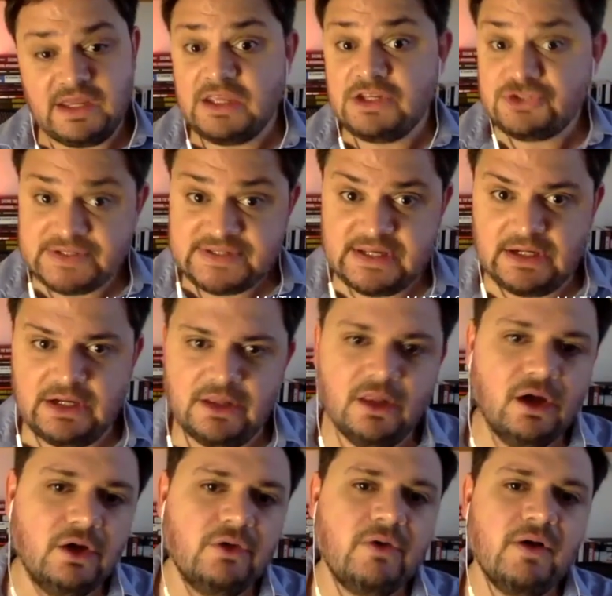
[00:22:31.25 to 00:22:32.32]
Interestingly,
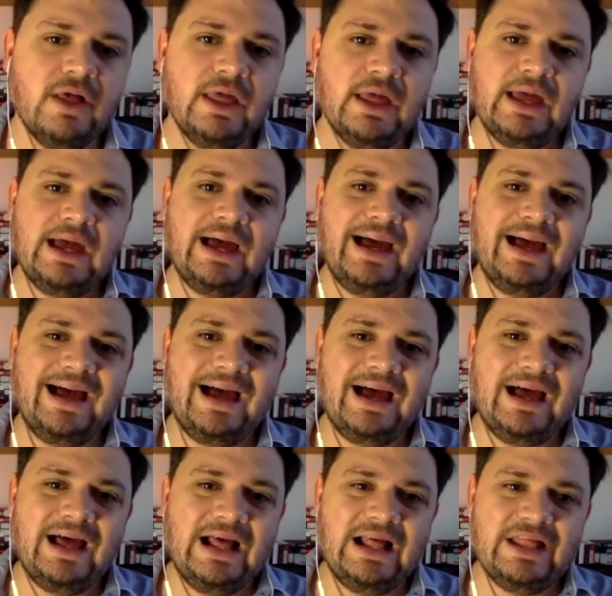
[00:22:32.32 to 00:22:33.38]
though,
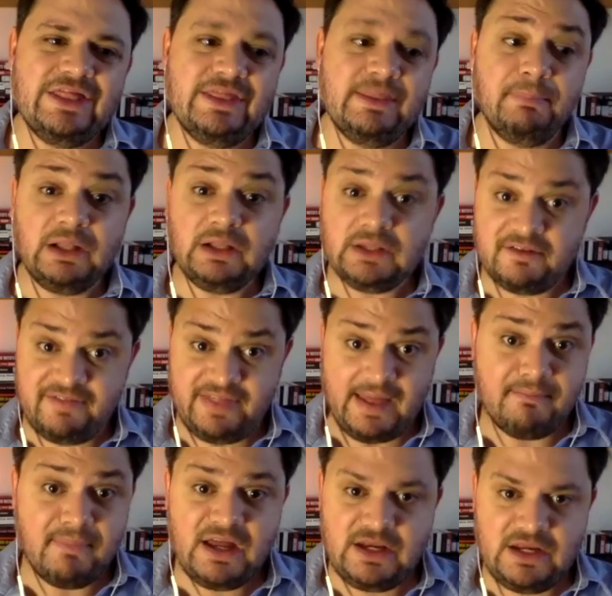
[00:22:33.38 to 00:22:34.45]
the bulk of that
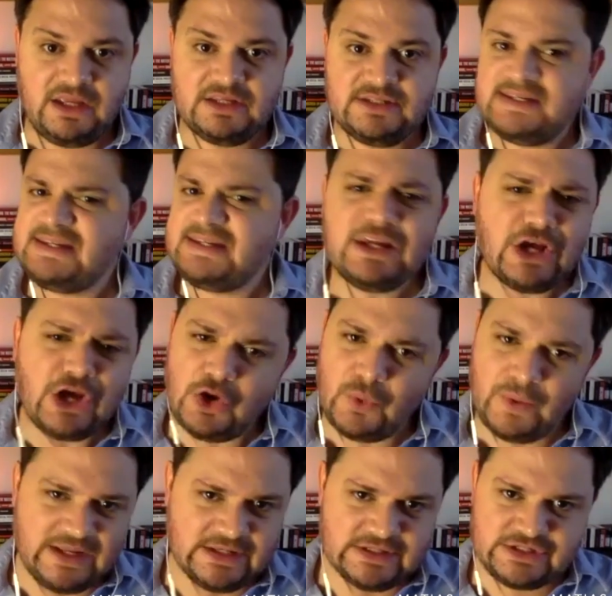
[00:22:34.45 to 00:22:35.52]
money didn't go
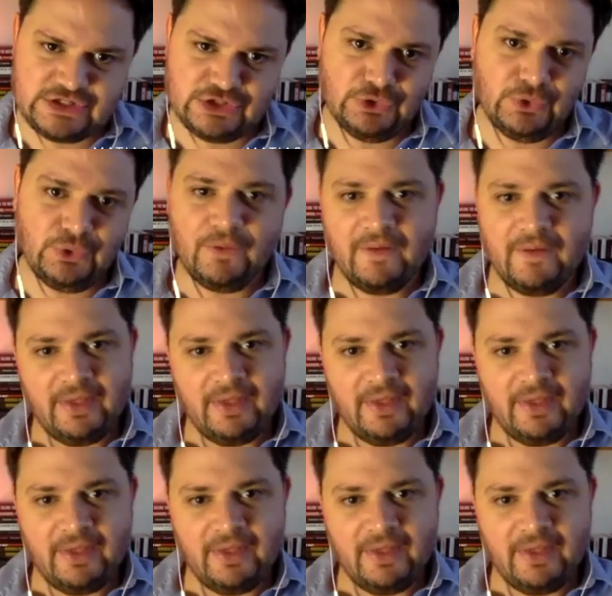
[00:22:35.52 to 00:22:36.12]
into